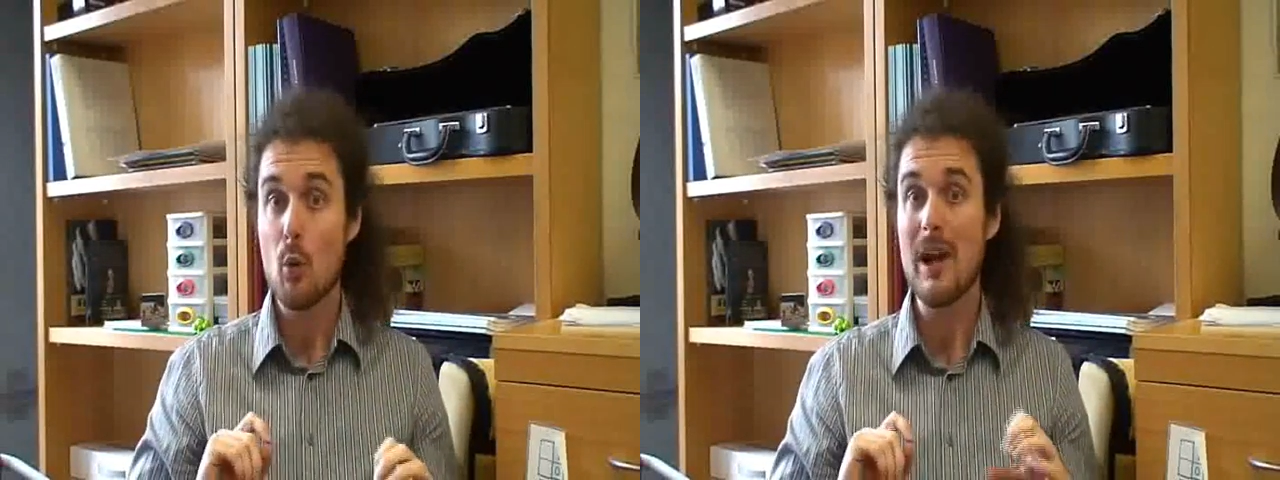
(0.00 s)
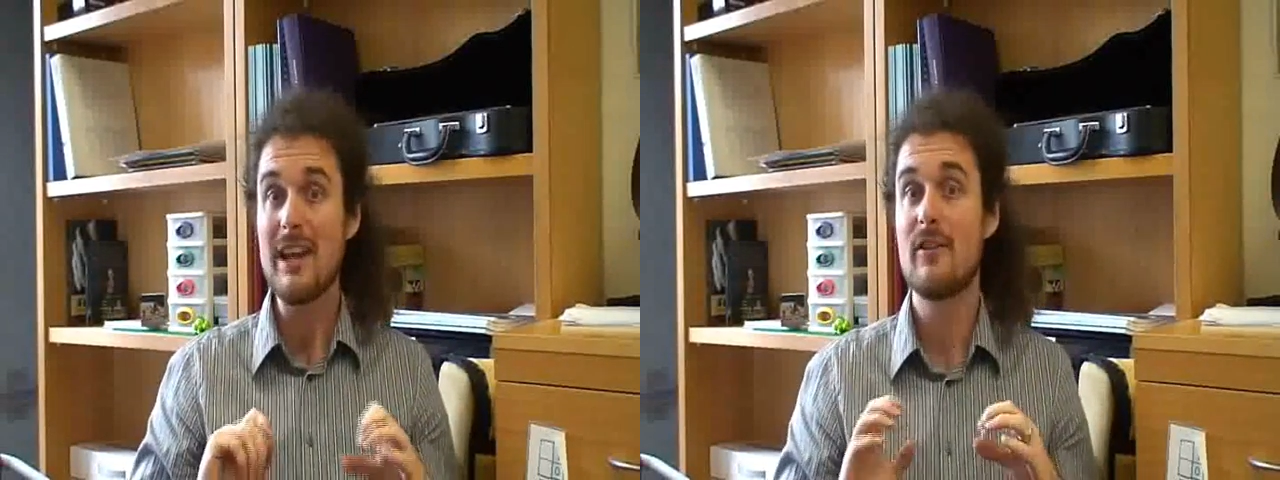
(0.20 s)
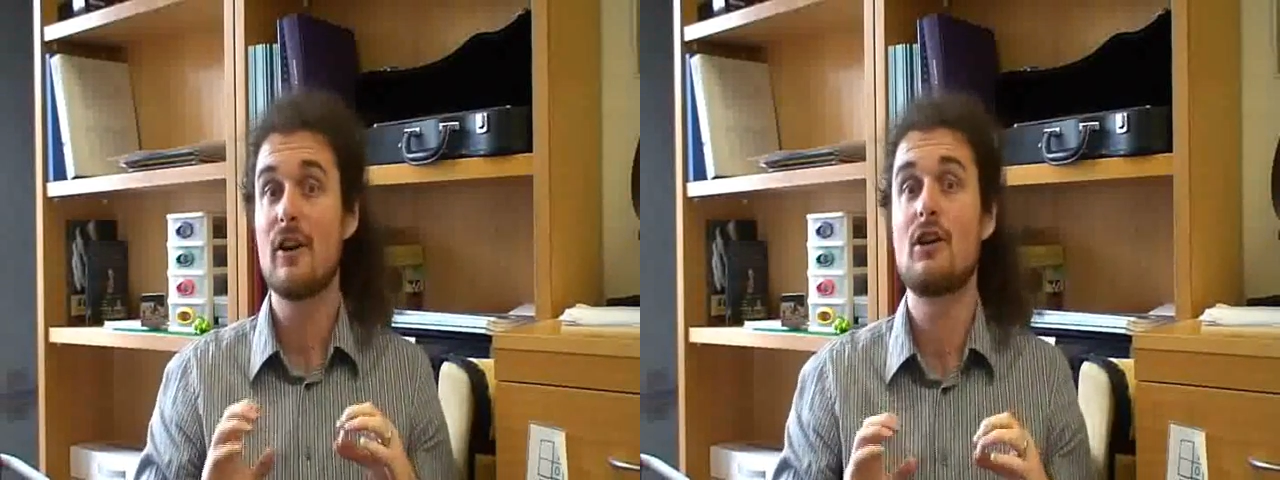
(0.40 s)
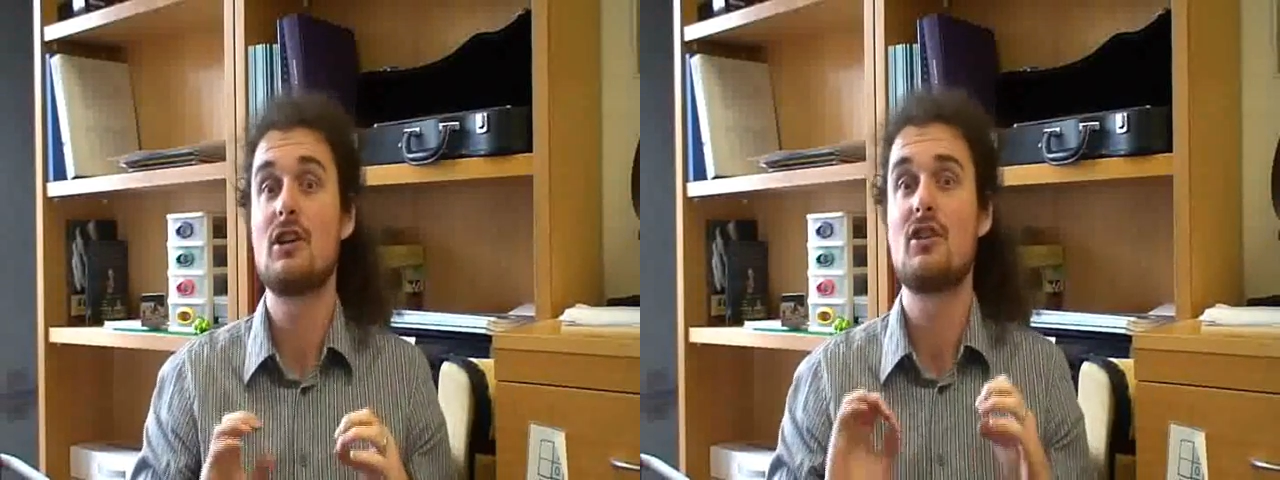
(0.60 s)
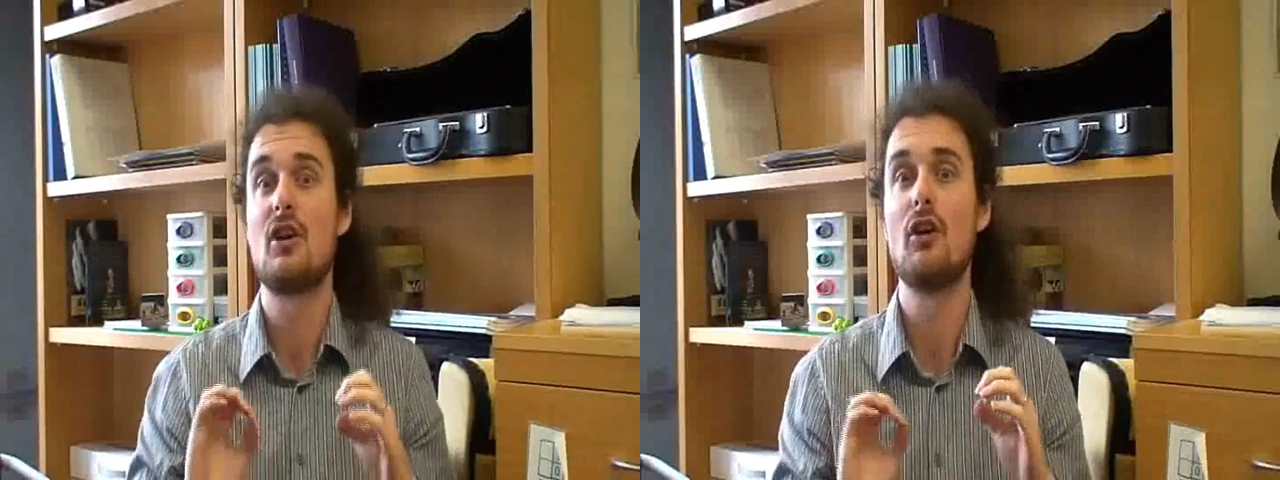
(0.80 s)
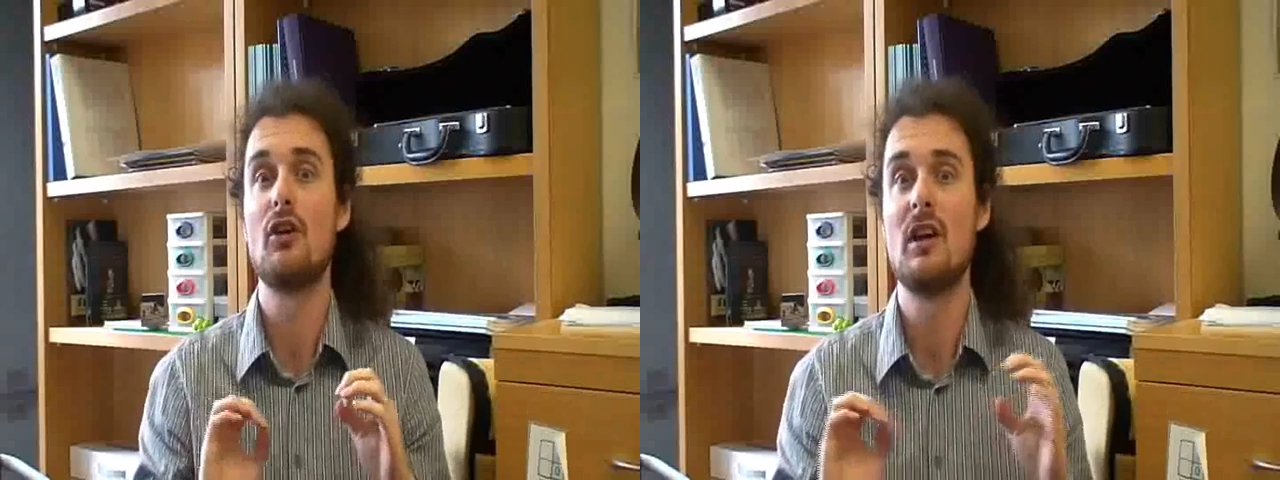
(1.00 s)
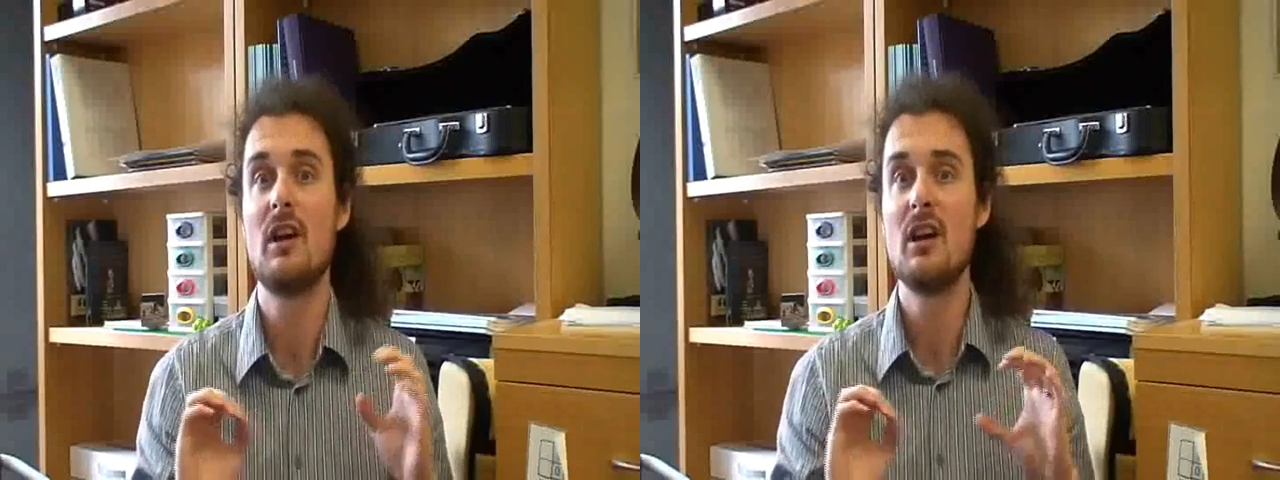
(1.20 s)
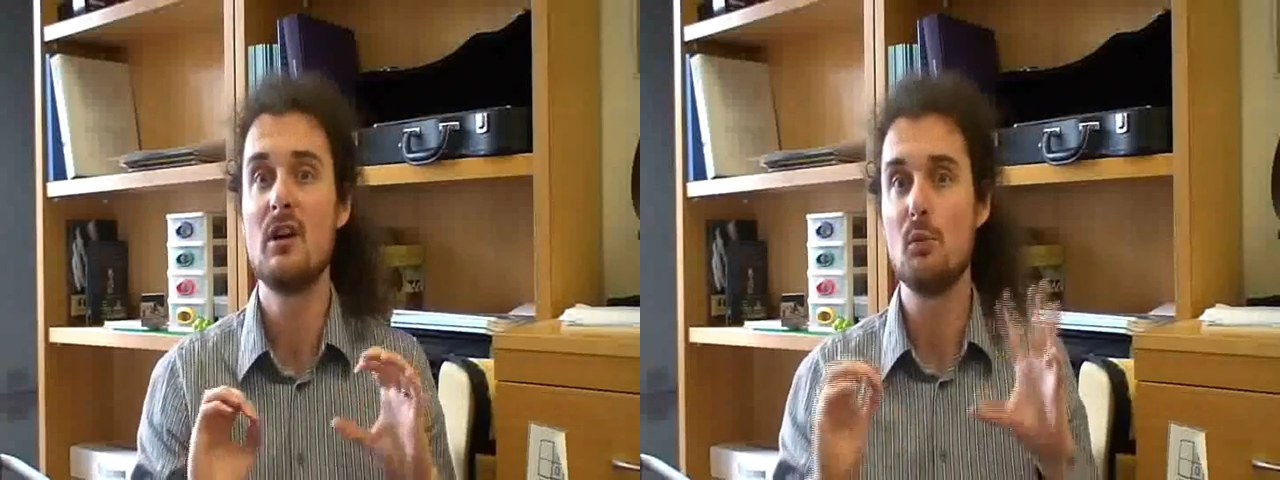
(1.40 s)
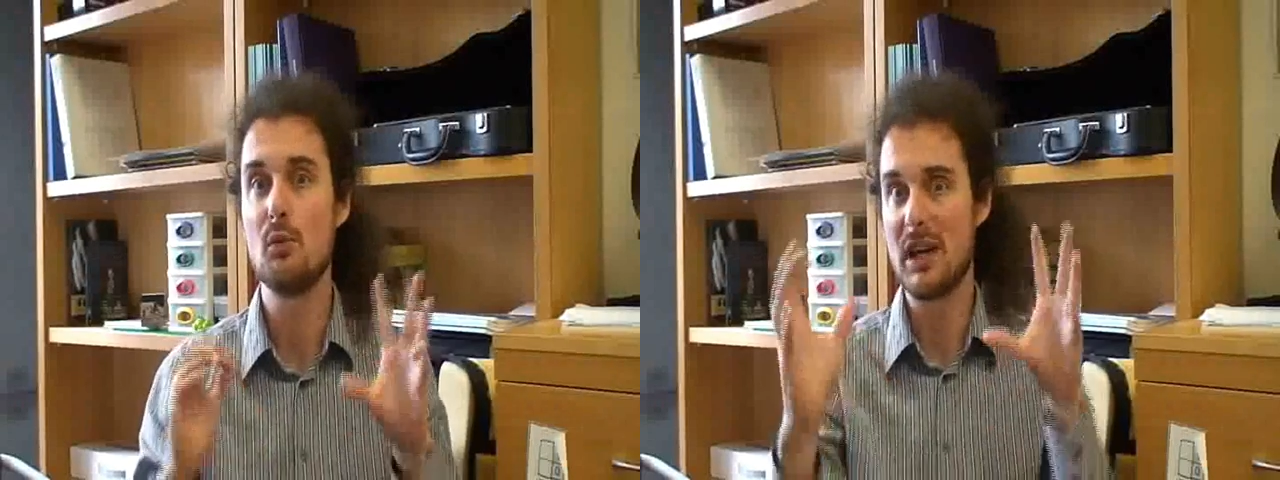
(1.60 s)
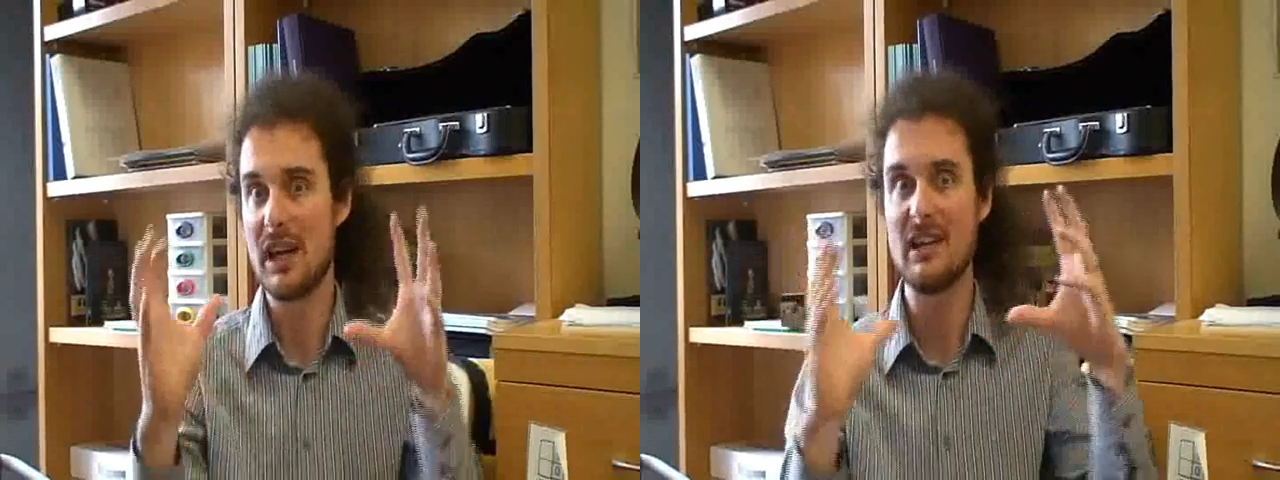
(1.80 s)
we focus on
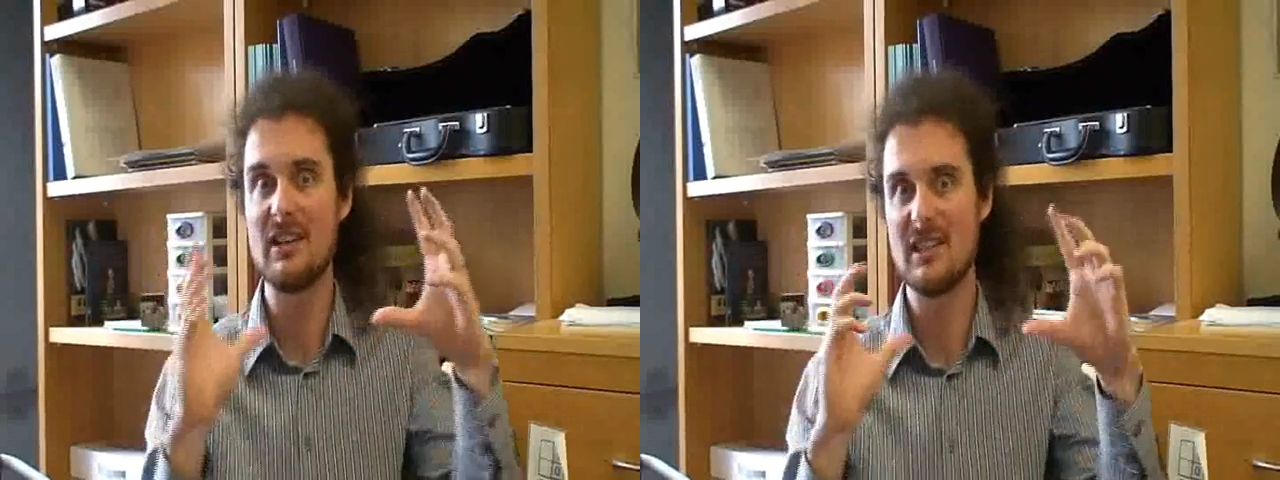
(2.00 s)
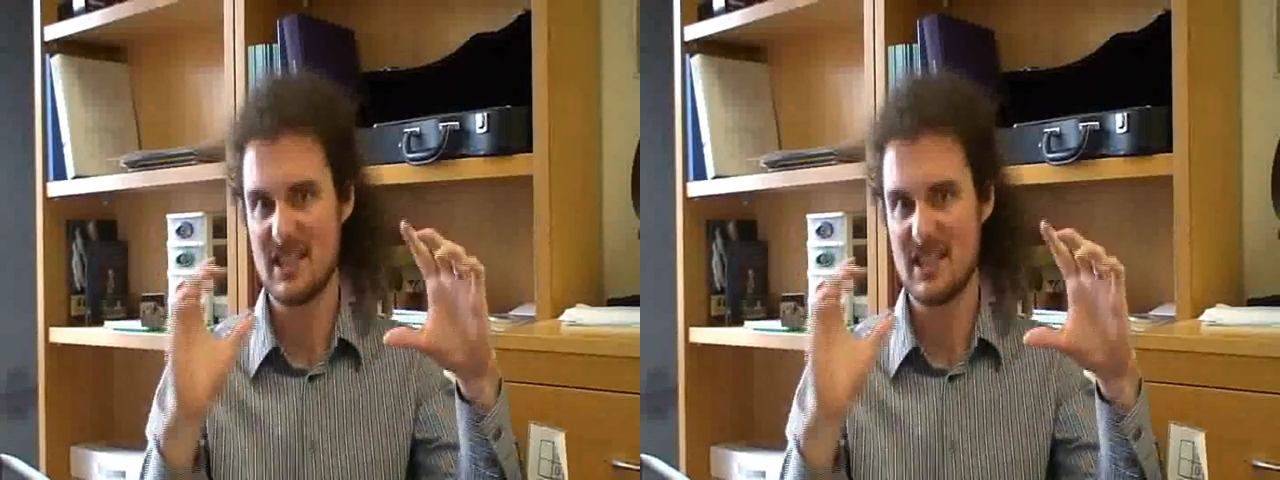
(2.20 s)
bringing